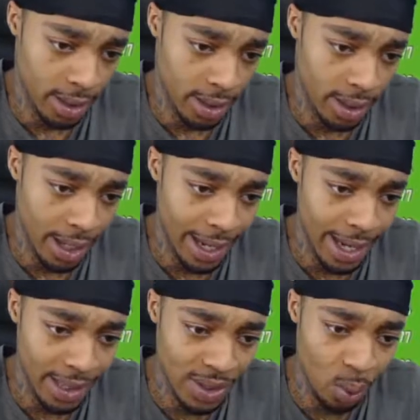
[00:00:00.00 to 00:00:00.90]
The
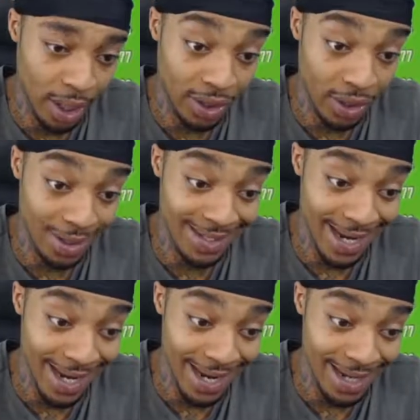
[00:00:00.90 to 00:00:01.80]
Heat in
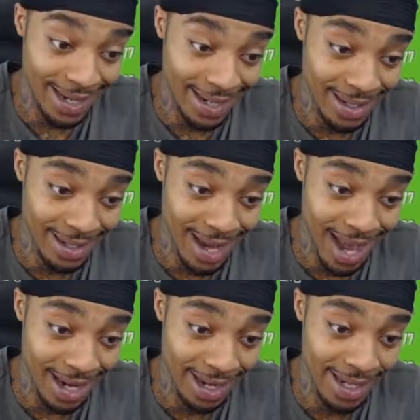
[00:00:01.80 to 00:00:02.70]
2013
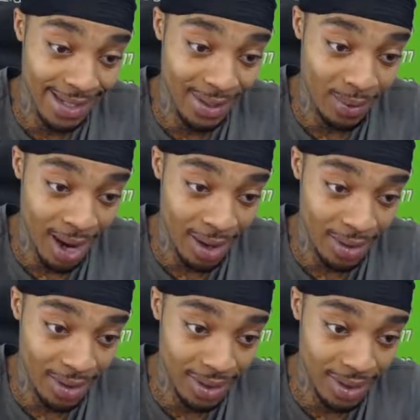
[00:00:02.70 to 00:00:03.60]
had an easy
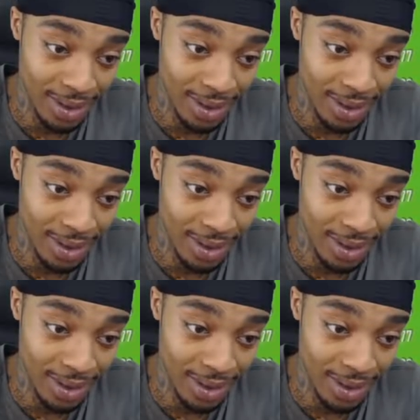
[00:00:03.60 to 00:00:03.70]
route.